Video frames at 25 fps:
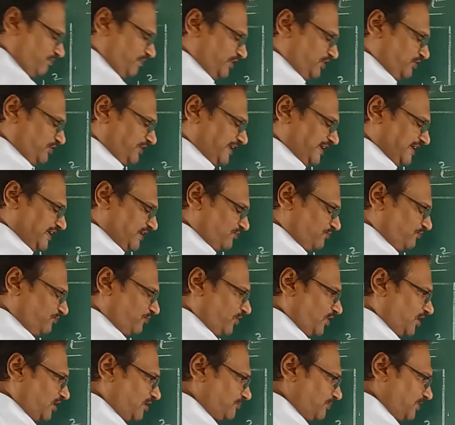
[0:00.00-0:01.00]
when you take a
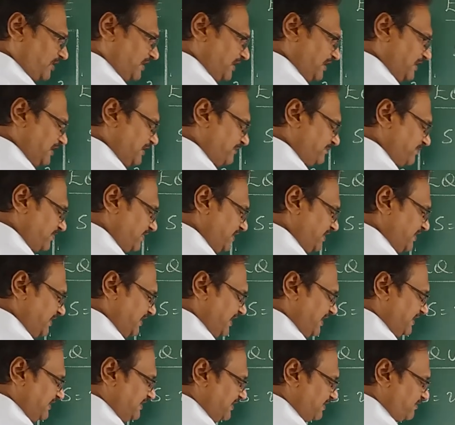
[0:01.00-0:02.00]
formula, in
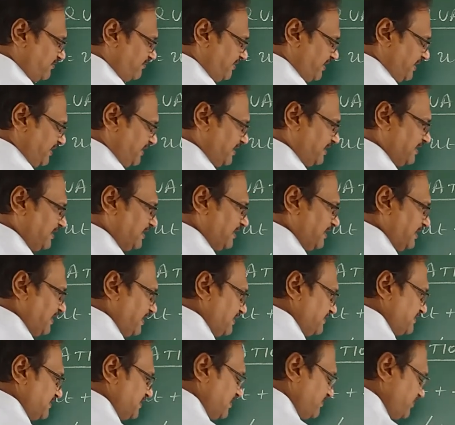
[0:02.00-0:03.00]
either way,
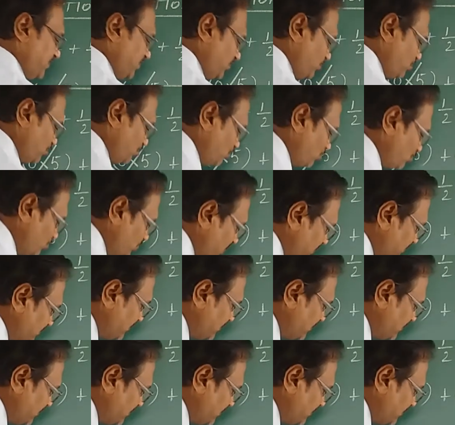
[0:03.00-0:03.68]
it is giving you the